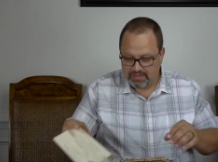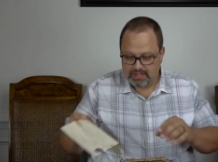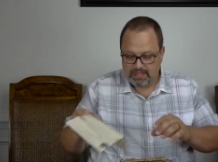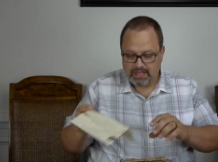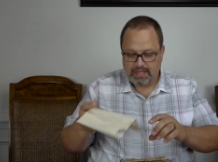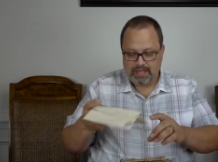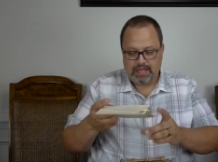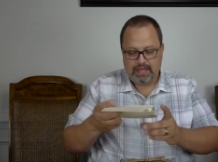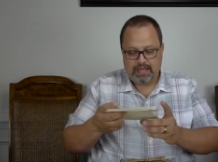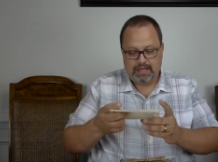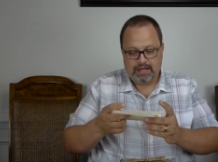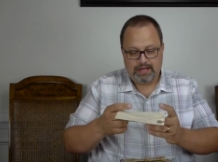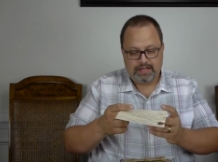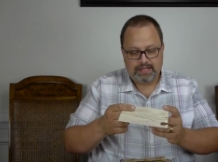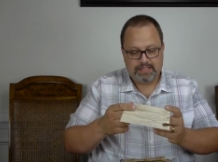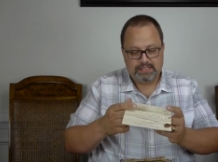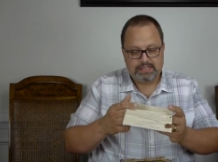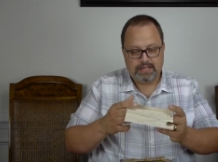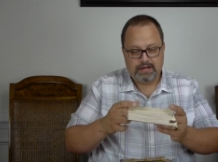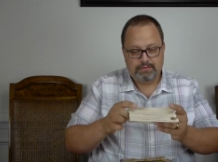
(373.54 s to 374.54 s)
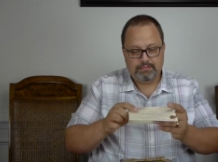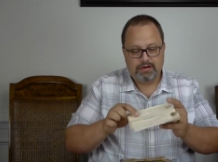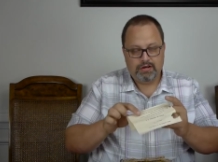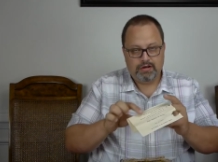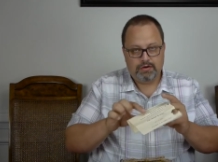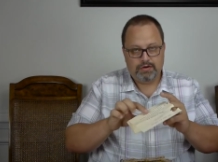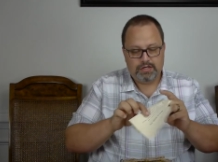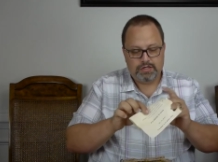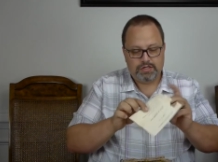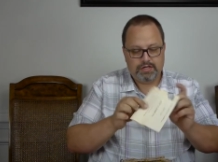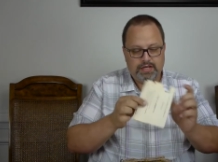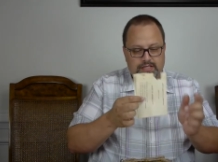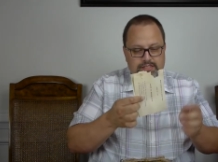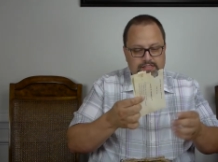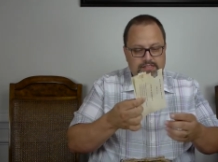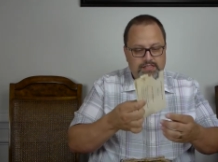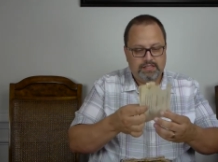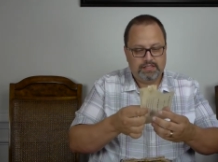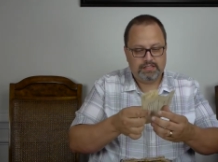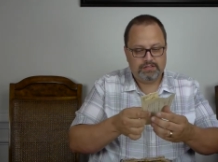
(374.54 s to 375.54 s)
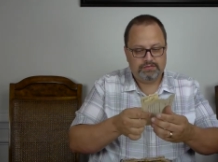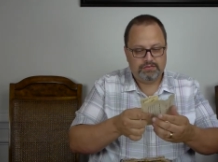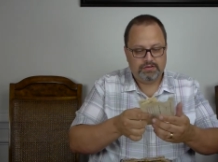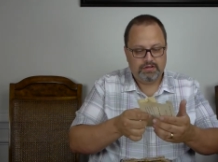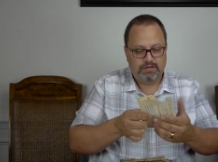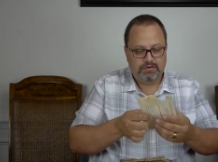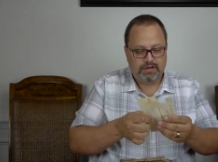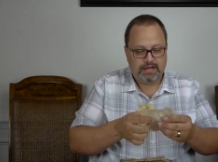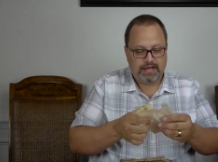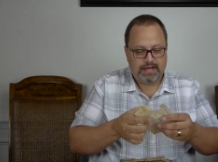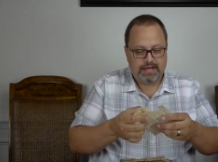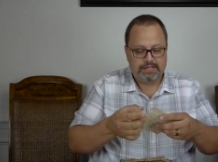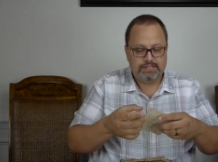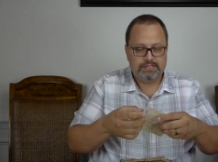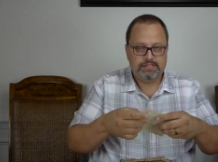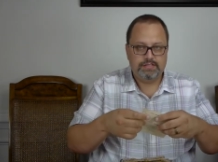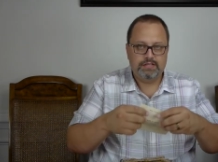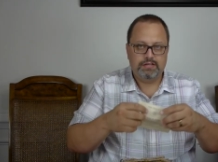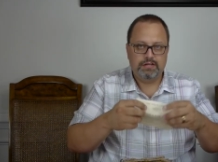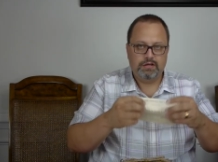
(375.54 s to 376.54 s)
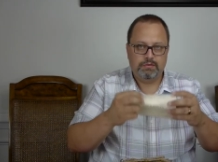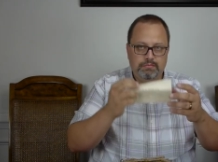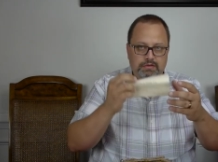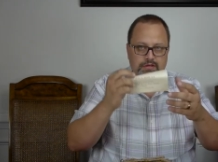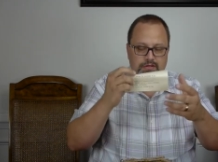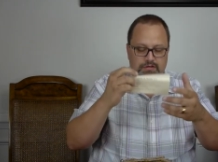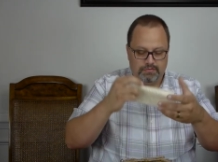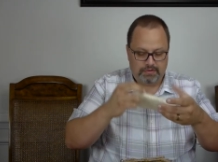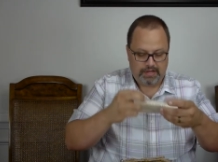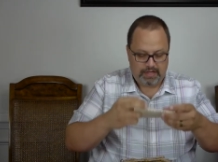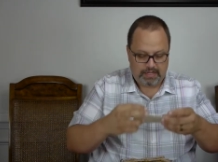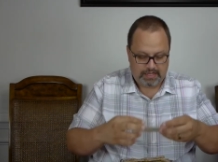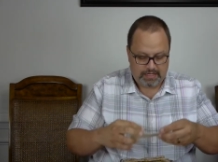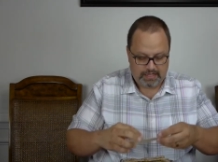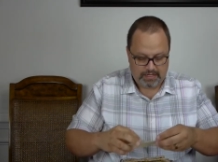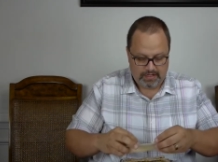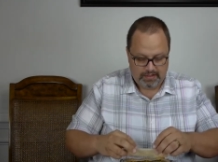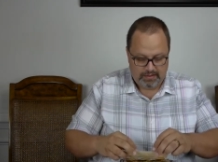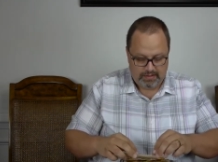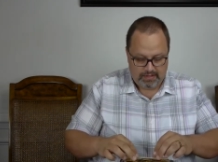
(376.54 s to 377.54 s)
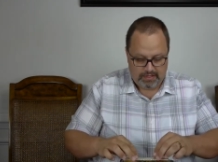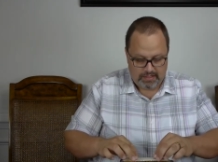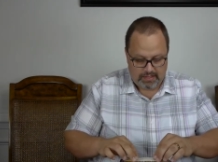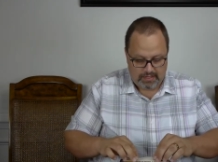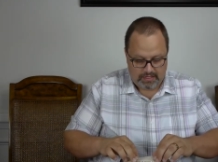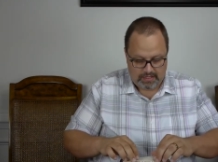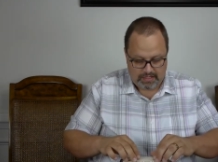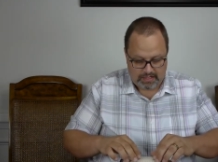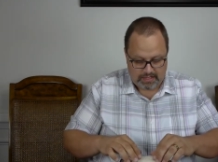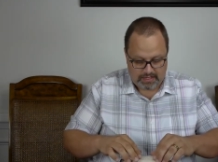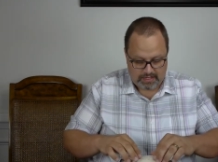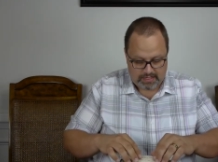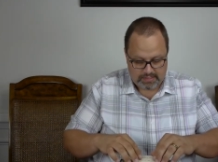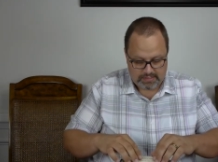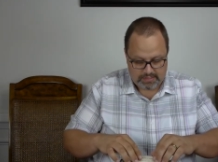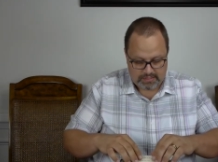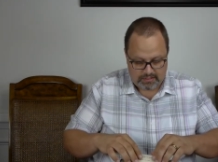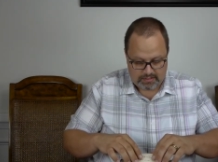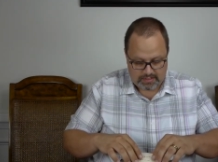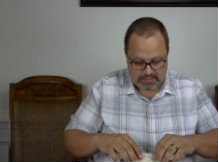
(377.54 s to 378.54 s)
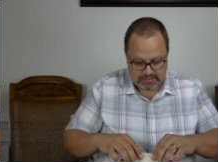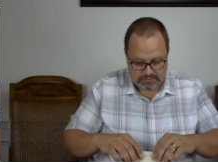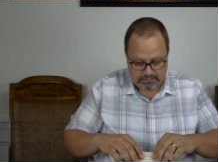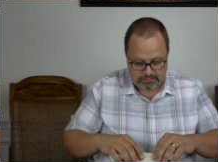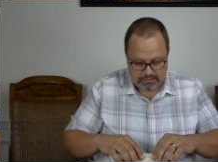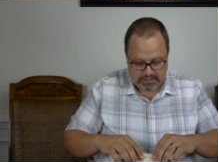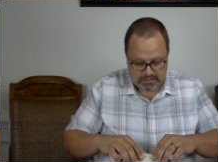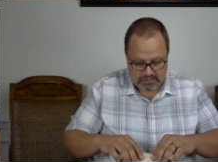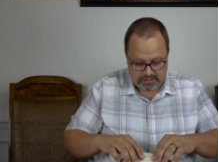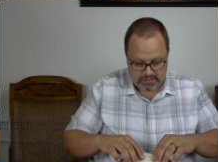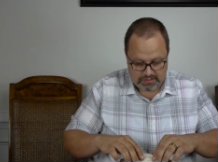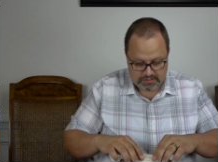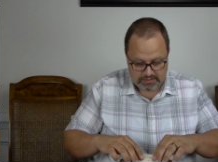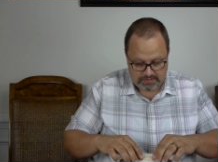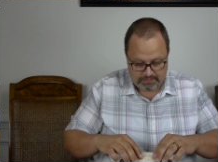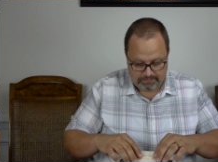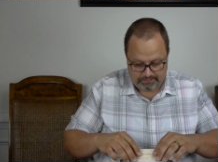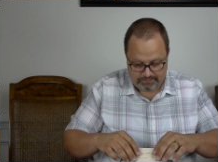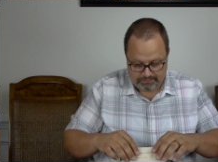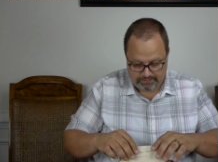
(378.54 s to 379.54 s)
And like I said, I'm gonna go ahead and translate this for you guys so that you'll be able to read it. And I took lots of pictures.